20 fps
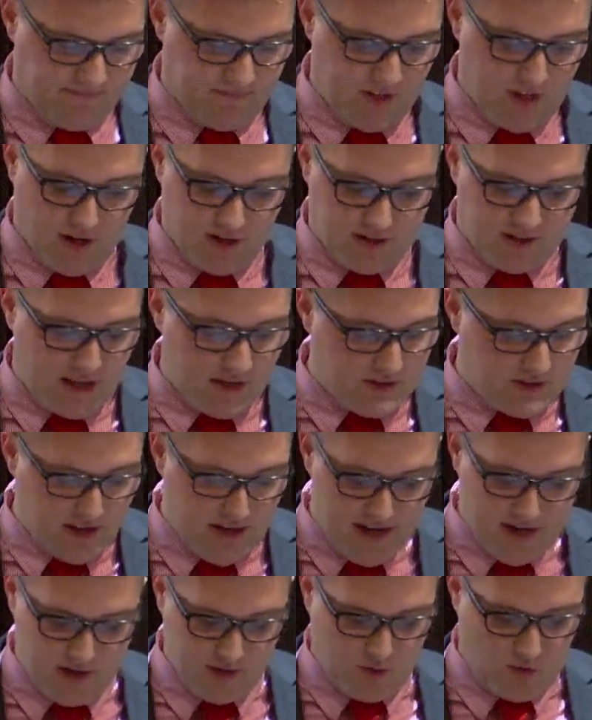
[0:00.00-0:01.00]
Youngstown
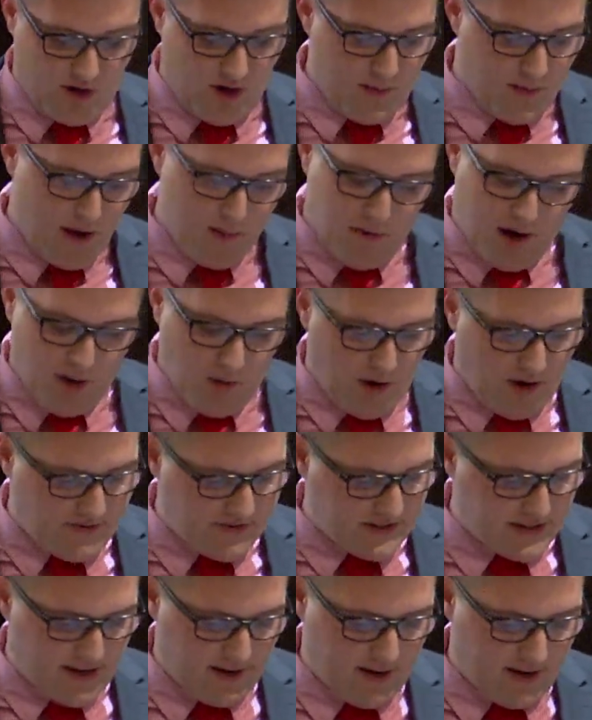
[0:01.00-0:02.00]
State is where I met my
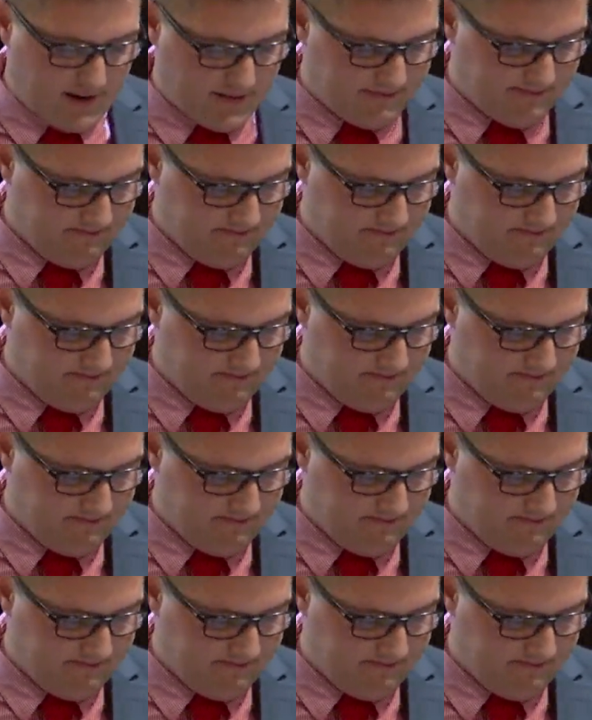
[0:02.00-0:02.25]
wife, Sarah.